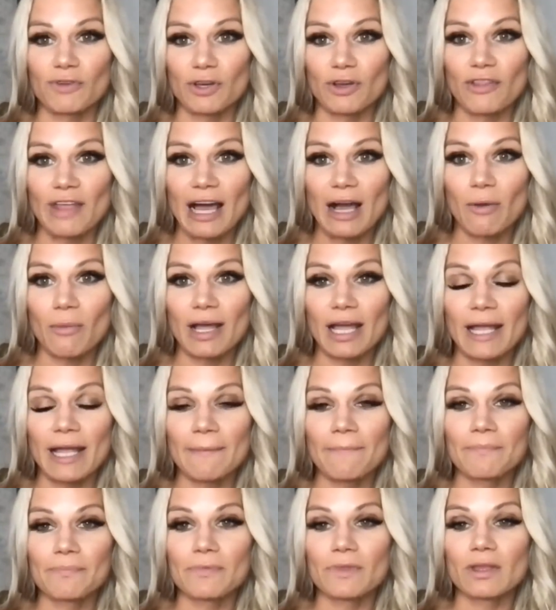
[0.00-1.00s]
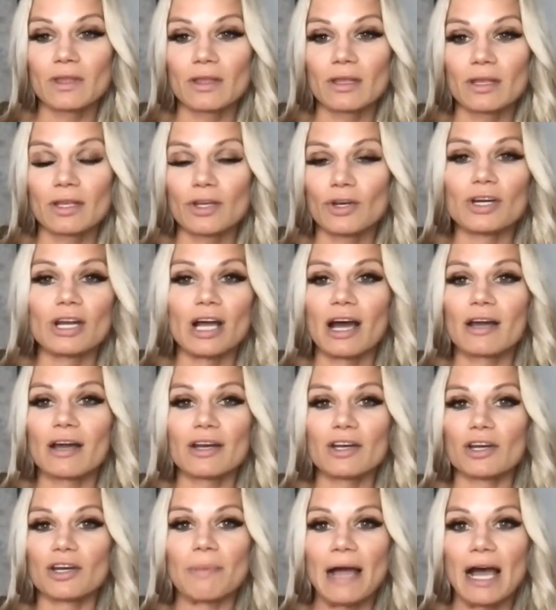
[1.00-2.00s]
feel that way, you're not
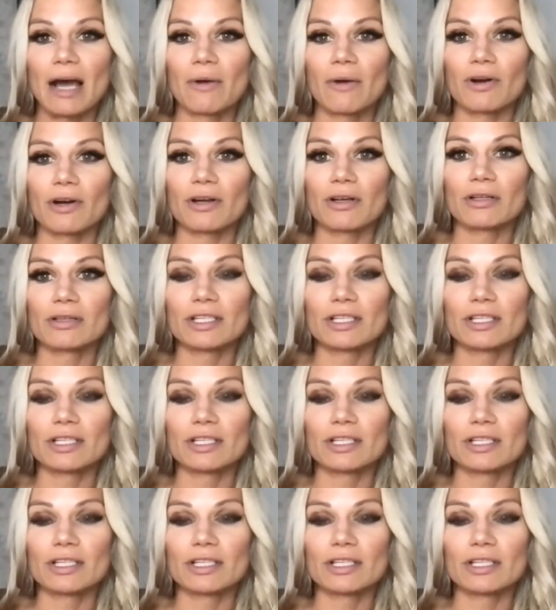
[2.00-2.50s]
in your power.